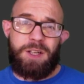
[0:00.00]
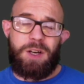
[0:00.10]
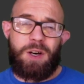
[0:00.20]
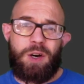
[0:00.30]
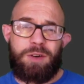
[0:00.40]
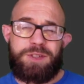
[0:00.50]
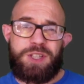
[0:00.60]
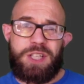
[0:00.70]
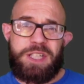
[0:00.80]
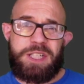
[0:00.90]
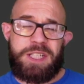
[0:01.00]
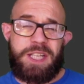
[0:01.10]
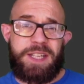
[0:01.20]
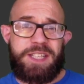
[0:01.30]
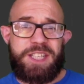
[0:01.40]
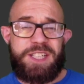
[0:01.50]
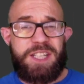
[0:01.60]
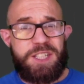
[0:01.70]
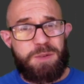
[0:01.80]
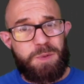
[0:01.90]
of Jesus, and there's a
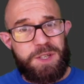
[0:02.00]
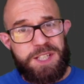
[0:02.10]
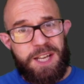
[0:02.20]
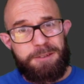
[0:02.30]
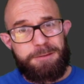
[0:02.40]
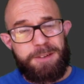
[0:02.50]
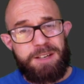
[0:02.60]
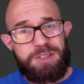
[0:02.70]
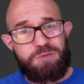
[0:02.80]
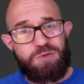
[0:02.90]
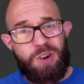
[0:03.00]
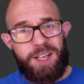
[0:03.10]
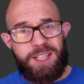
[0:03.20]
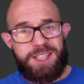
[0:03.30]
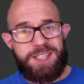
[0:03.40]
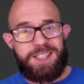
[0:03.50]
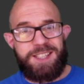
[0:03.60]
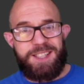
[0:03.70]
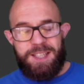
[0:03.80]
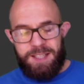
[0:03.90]
sense in which that fear is right.
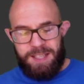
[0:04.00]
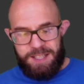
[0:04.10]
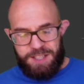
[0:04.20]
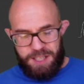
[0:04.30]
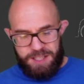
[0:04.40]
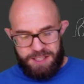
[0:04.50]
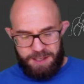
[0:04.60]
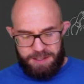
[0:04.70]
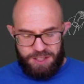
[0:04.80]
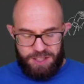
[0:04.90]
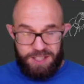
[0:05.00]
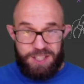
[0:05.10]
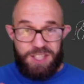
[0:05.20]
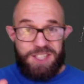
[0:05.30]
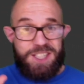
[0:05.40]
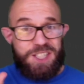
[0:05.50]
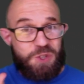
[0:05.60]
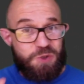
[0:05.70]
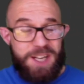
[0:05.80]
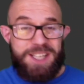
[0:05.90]
That sense that Jesus is
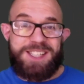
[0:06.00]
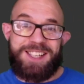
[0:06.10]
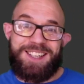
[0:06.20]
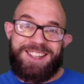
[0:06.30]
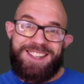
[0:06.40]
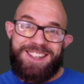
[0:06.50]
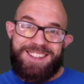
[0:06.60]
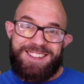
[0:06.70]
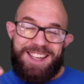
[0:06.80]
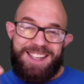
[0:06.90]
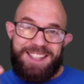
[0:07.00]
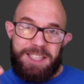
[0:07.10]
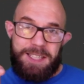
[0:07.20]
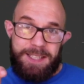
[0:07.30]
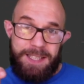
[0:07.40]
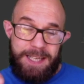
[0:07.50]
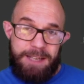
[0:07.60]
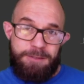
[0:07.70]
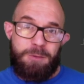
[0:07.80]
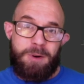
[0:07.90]
greater than the
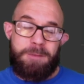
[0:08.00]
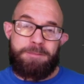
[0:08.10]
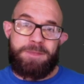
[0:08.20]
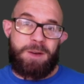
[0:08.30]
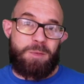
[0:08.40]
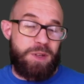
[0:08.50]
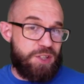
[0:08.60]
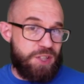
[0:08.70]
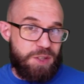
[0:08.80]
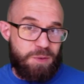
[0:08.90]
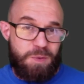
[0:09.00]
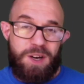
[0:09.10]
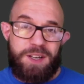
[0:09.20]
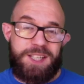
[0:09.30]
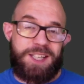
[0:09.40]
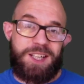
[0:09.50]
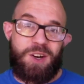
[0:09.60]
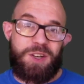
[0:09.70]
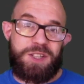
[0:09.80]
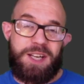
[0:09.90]
evil one, and with just a word he can
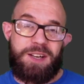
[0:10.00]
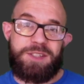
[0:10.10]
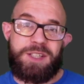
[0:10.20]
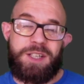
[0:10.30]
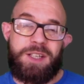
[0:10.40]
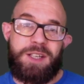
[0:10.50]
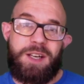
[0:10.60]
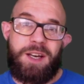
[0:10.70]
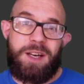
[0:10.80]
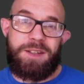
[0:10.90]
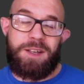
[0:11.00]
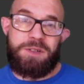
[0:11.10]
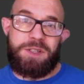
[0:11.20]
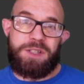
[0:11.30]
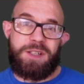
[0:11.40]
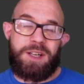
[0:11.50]
cast out those